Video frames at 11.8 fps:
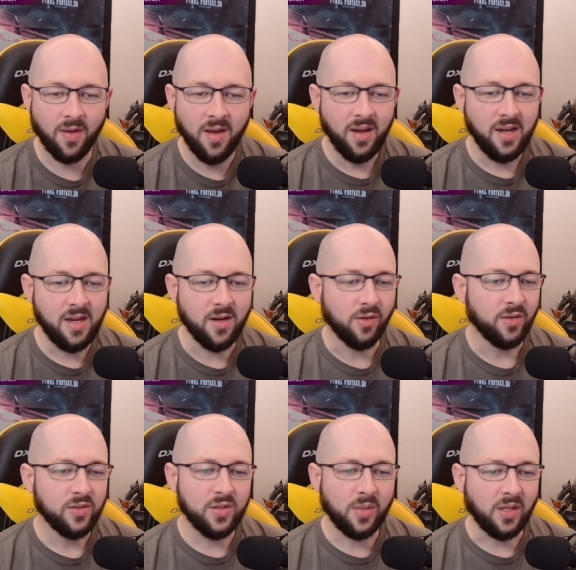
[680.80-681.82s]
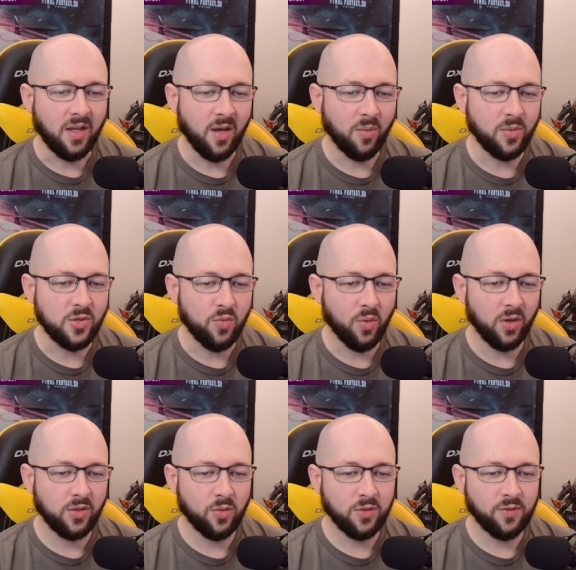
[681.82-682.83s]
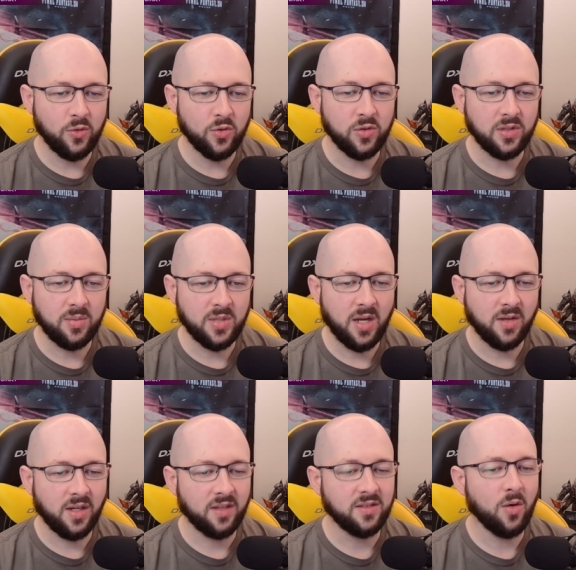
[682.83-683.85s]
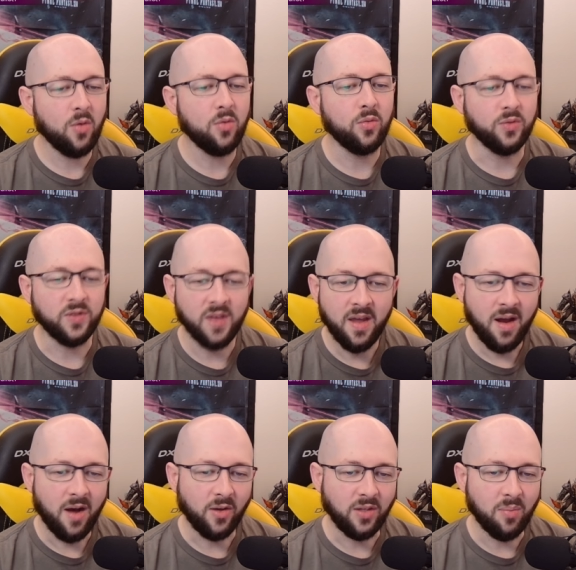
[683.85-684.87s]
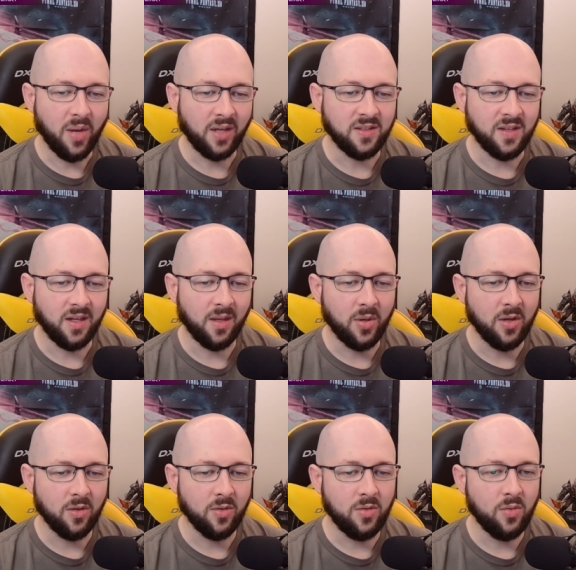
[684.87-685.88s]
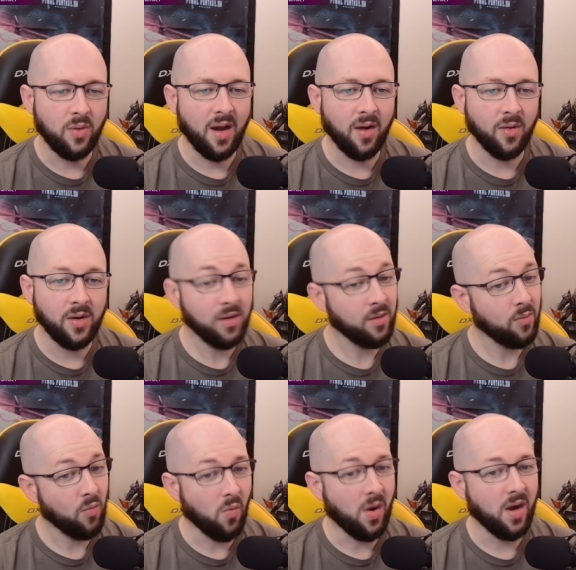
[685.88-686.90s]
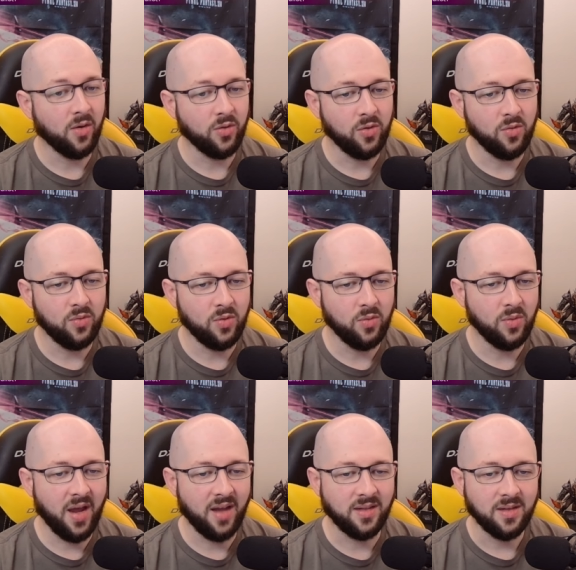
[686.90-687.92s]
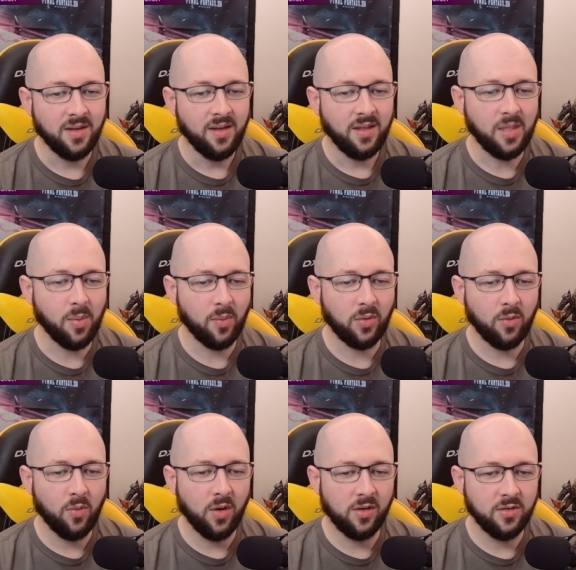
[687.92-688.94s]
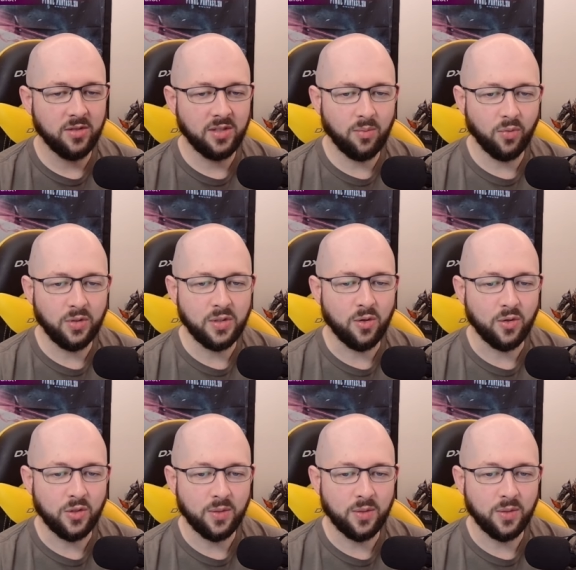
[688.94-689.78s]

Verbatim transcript: Here, something to help as you work towards future Sleep Style deck's goals. I'll get back to setting up another new area while you do that. Keep up the good work on the sleep research.